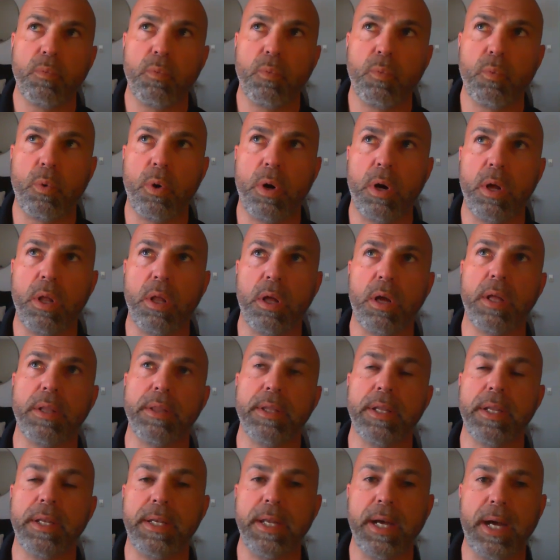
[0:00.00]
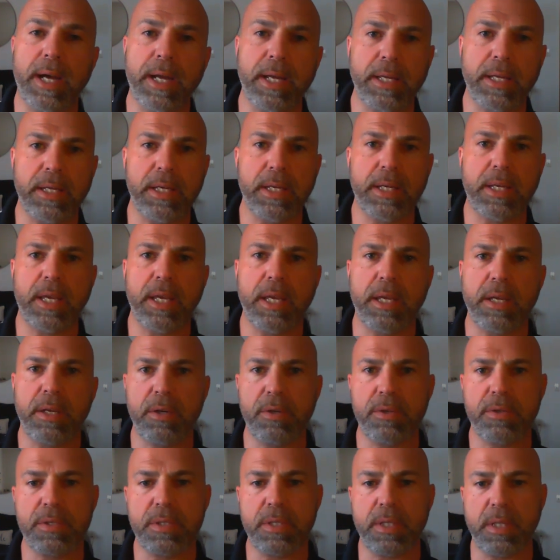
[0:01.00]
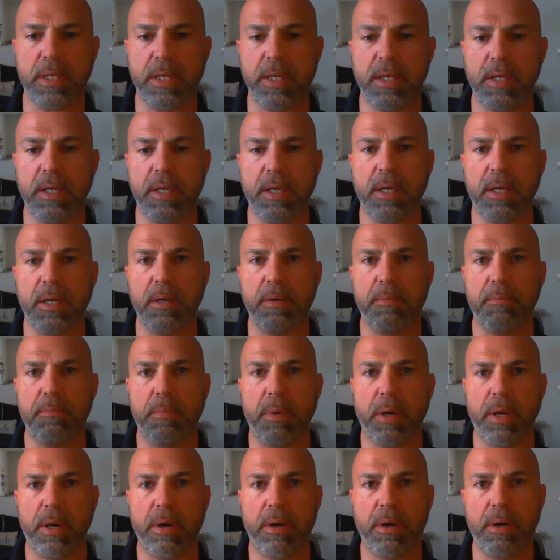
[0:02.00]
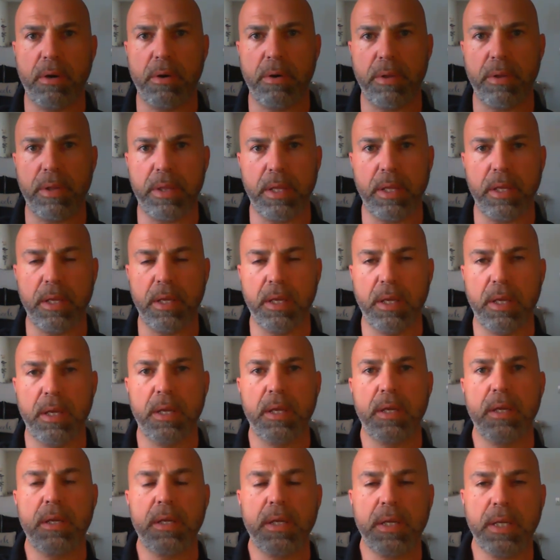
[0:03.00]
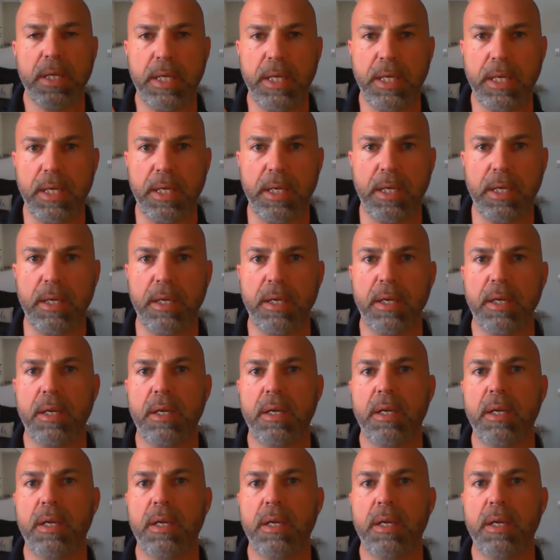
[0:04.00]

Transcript: while on the diet, you can't use the butter or the ghee.